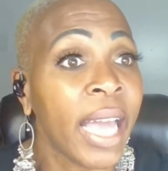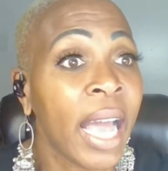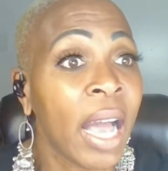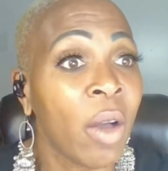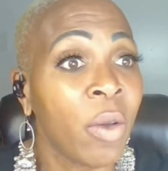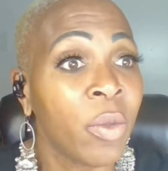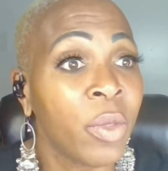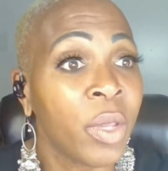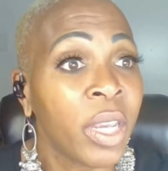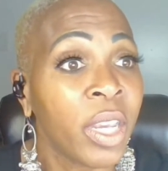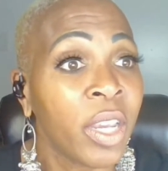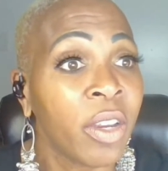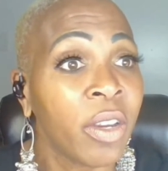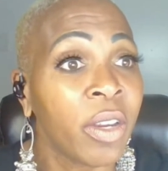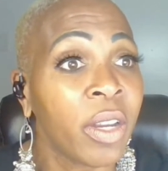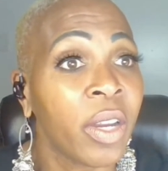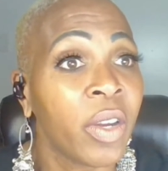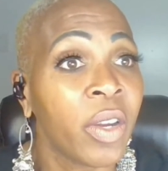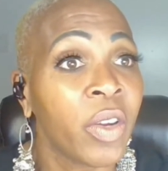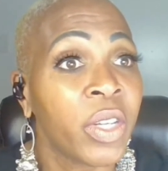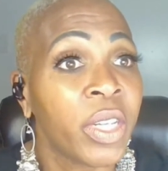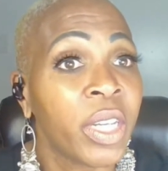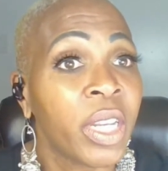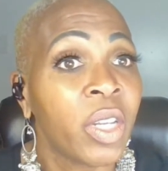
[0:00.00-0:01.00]
out here
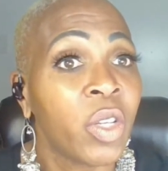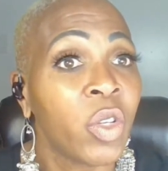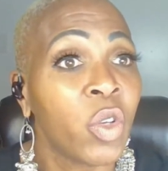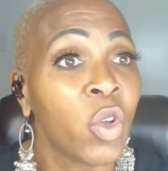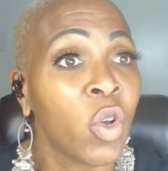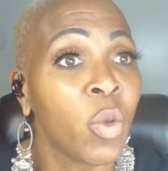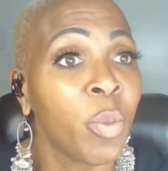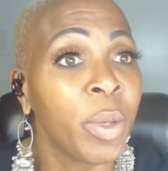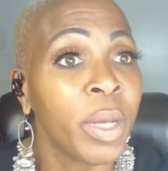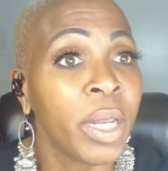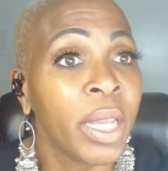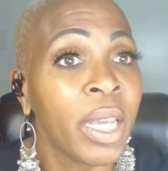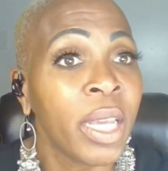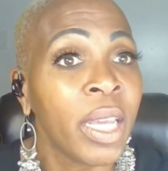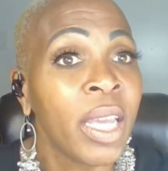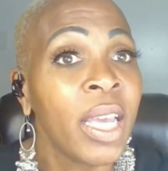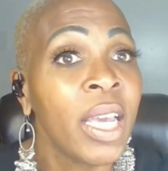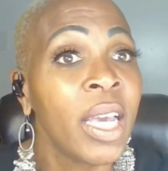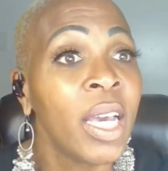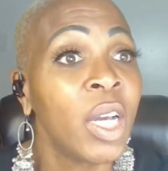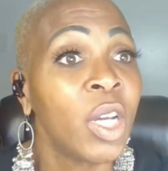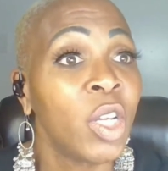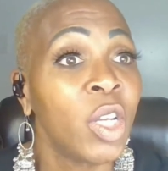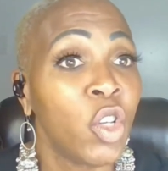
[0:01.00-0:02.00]
hurting nobody.
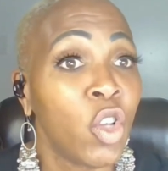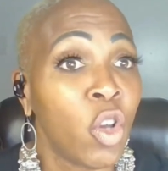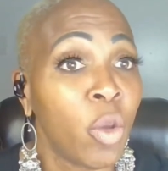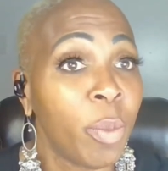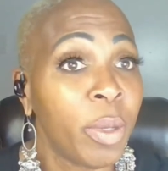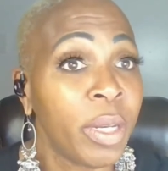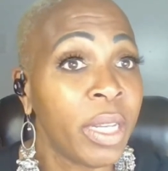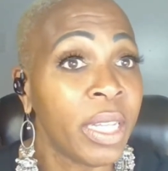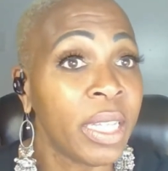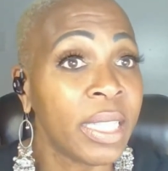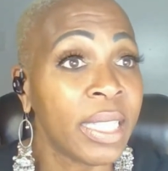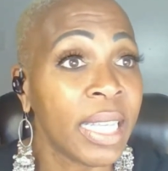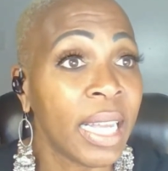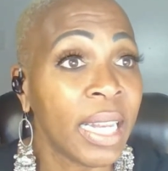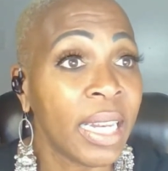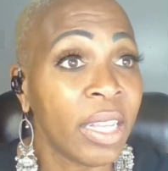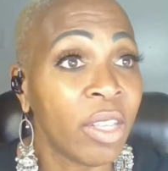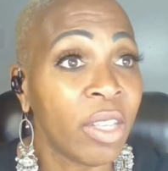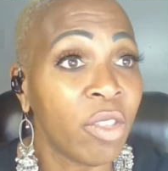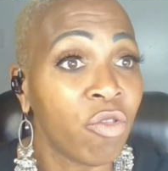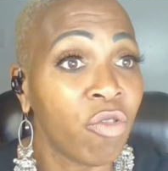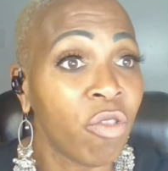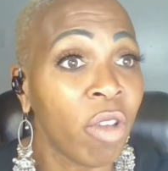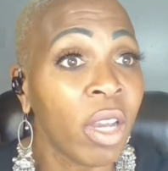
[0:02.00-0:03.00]
Nobody's
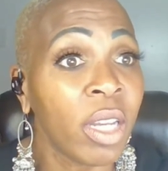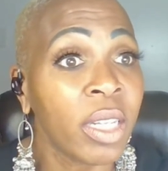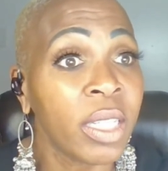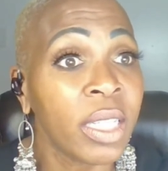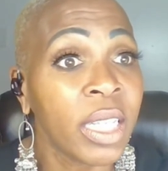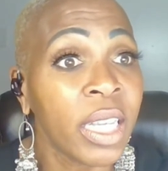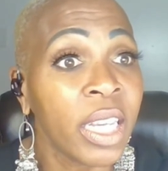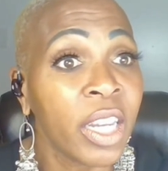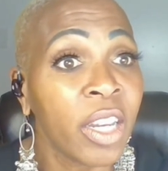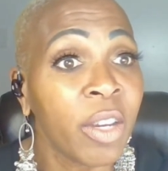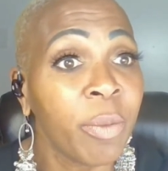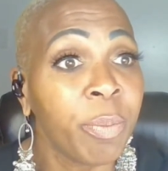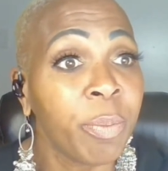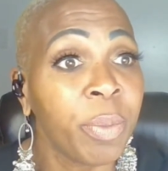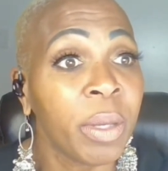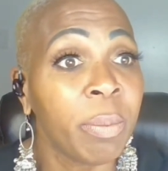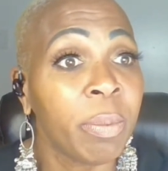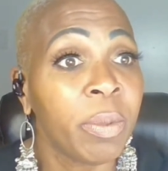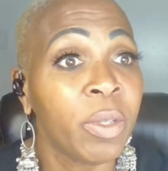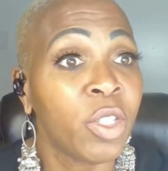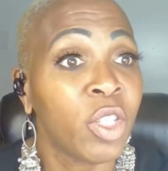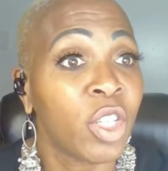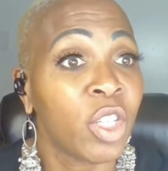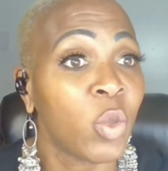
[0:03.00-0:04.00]
selling drugs here.
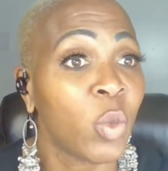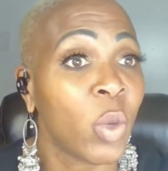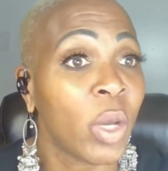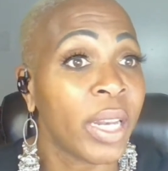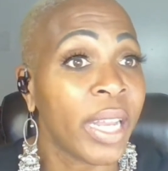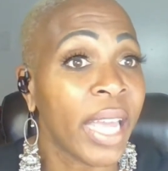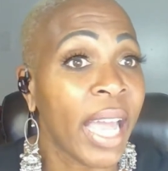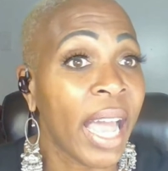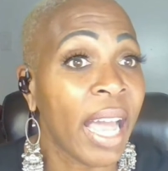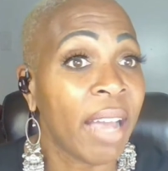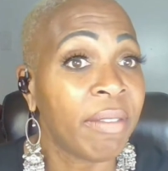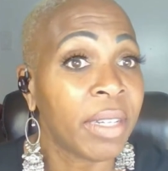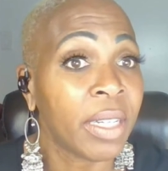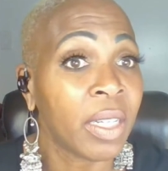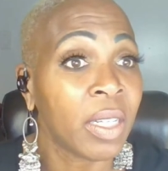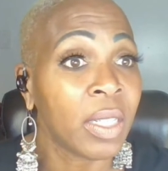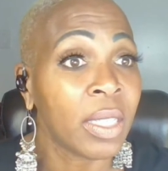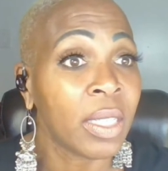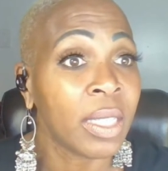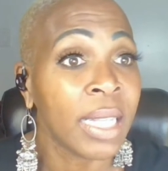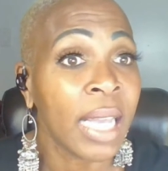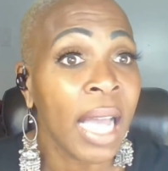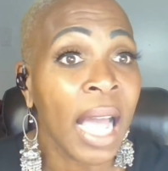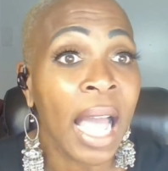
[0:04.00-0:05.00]
People just want to have a
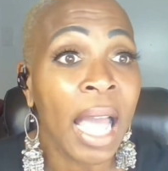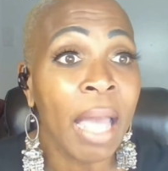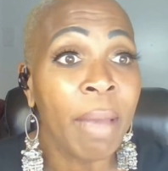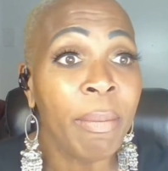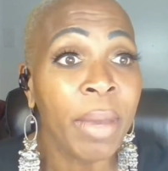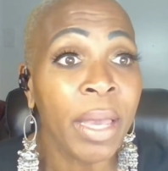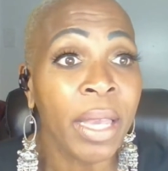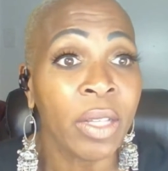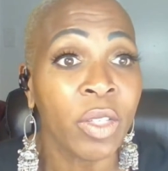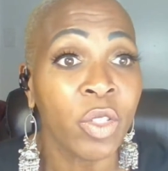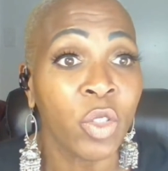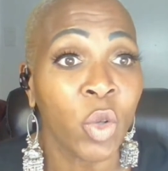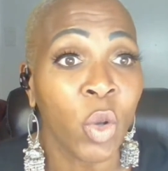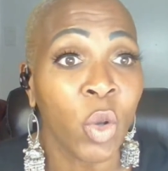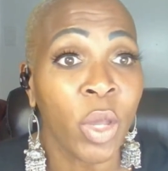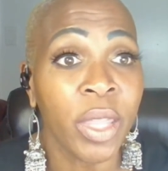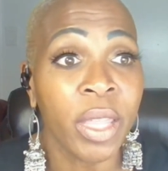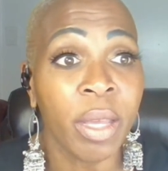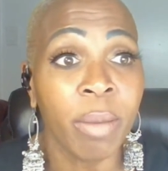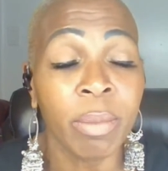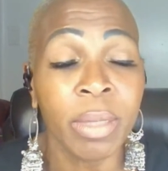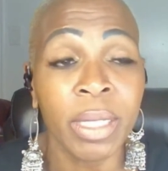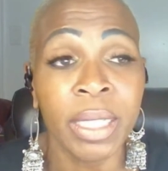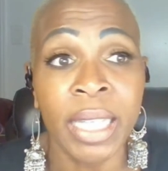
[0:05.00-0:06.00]
good time, enjoy
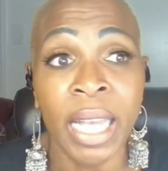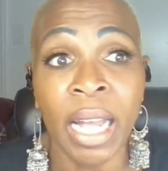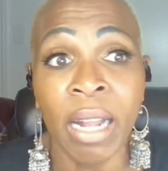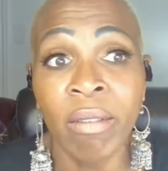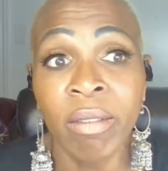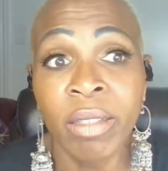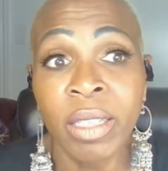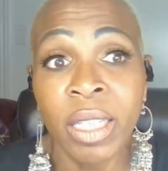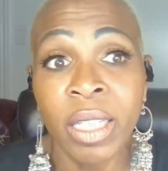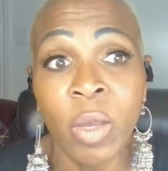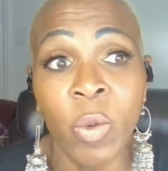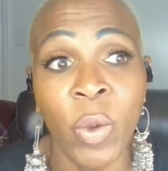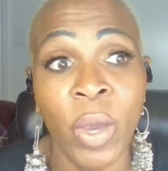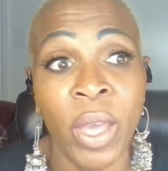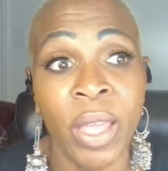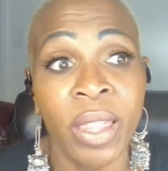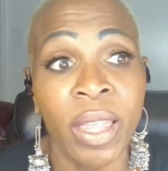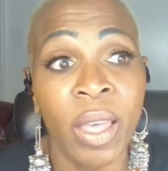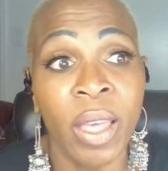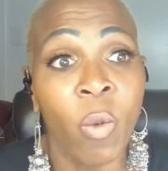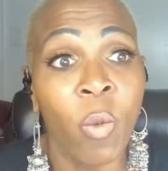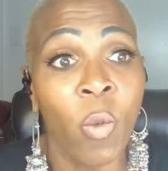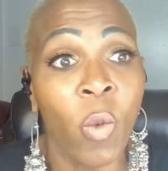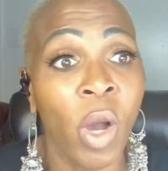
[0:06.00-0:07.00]
themselves the way
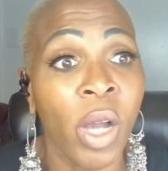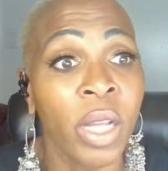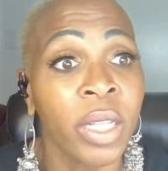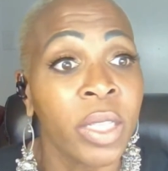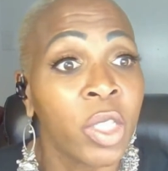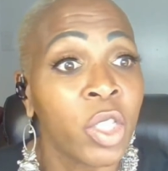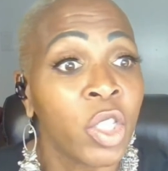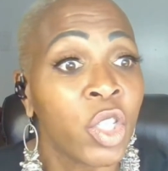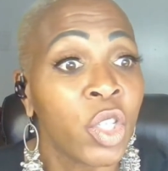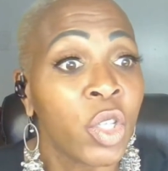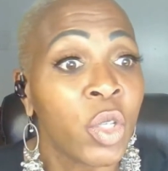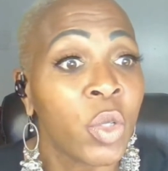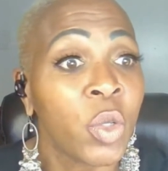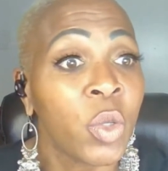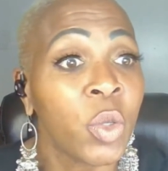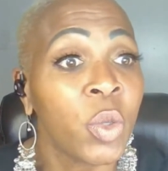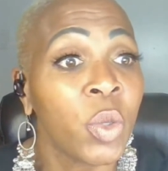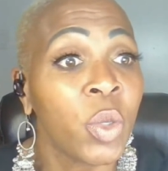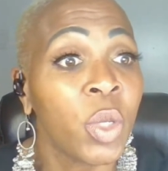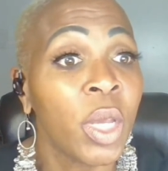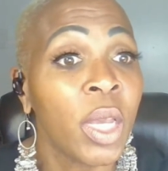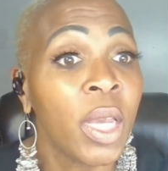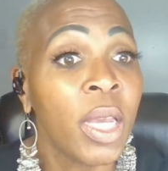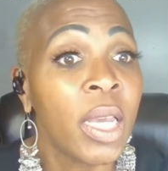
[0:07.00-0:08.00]
they want to.